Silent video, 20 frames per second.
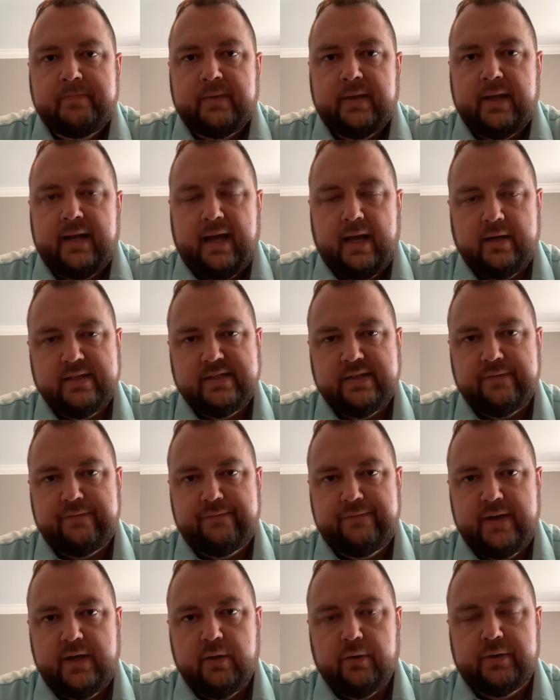And how does it
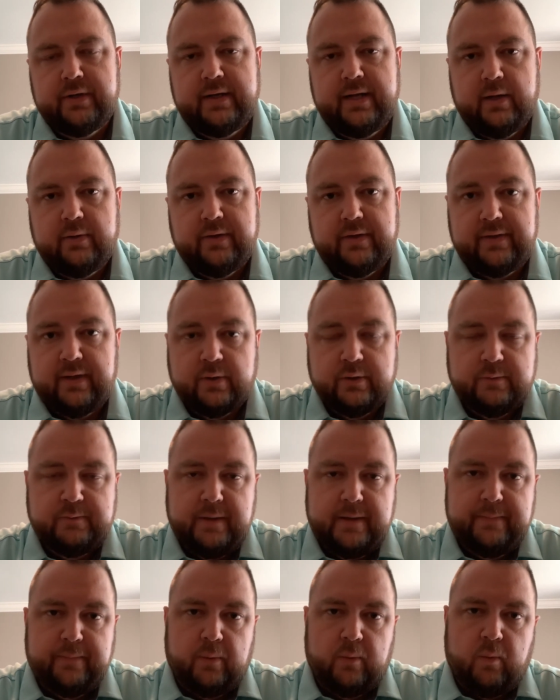feel to know that those
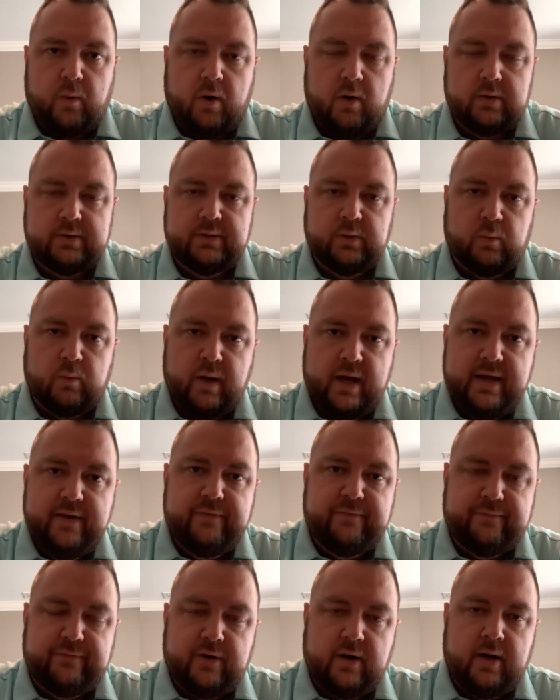people walked away
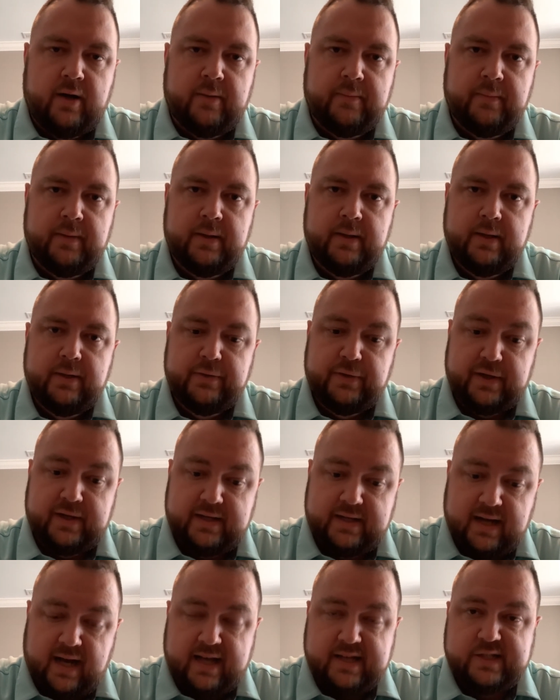from the
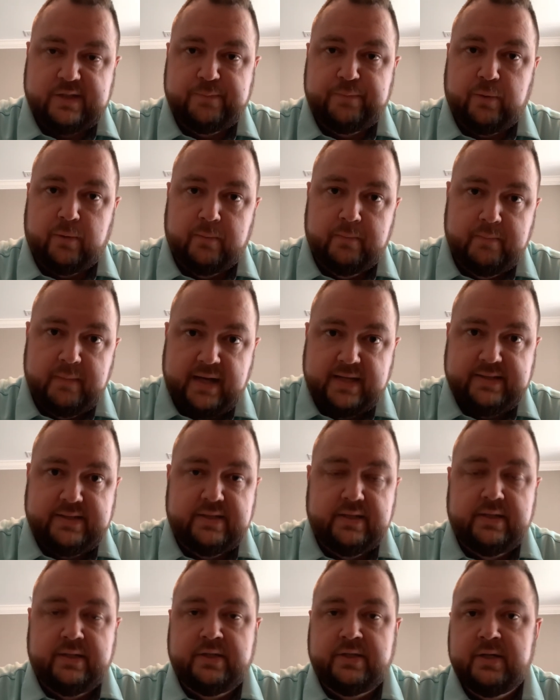gospel
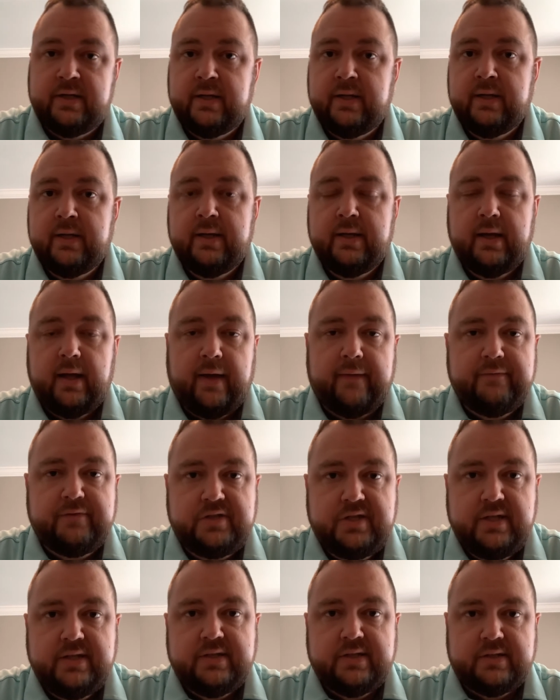message of
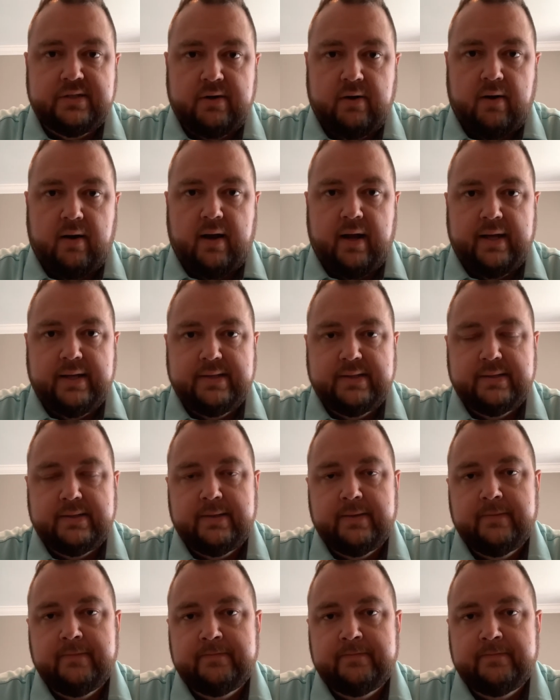Jesus Christ